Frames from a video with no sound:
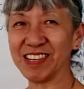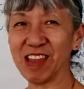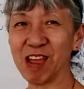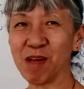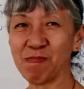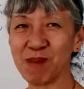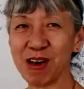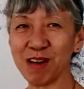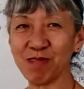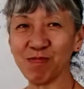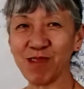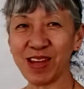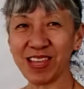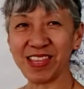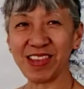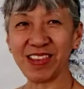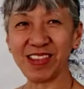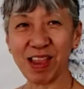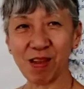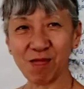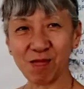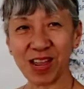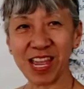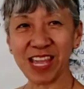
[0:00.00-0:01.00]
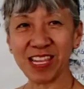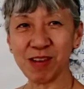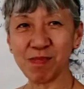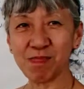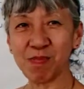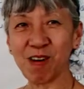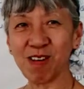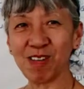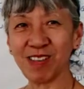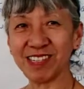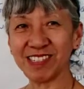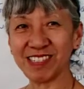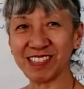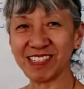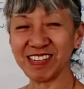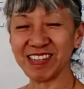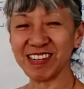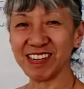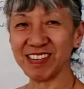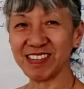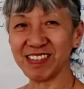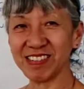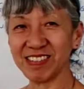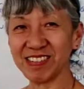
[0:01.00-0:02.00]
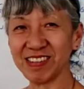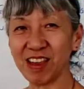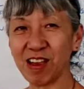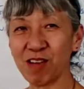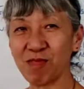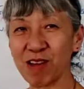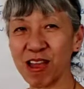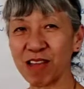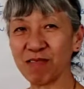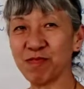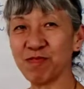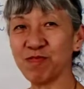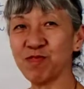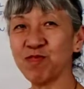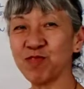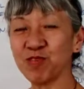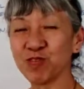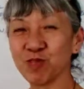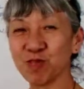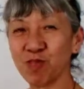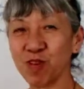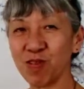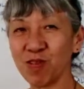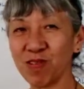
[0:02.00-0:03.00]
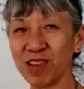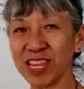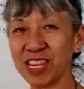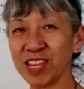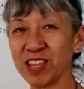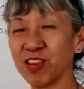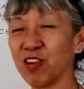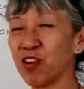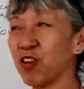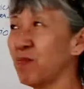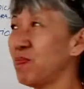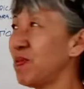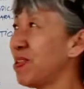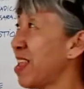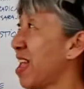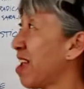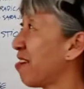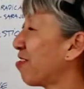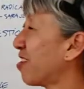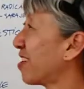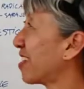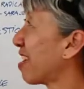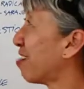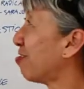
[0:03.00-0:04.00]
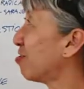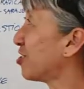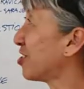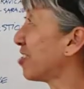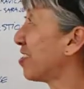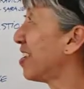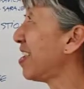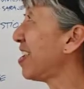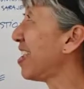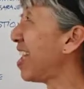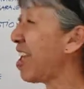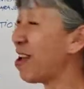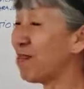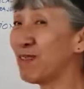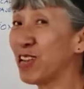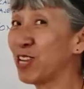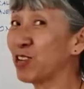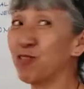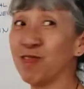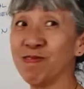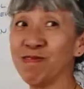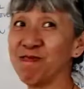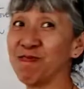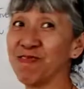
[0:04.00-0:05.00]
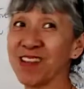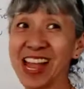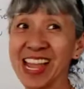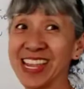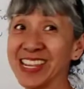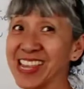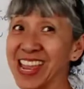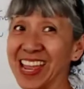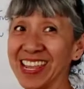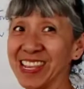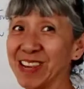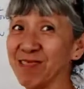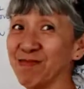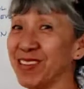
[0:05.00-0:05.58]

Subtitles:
about whether there were any policies around food growing and urban agriculture, and we couldn't find any.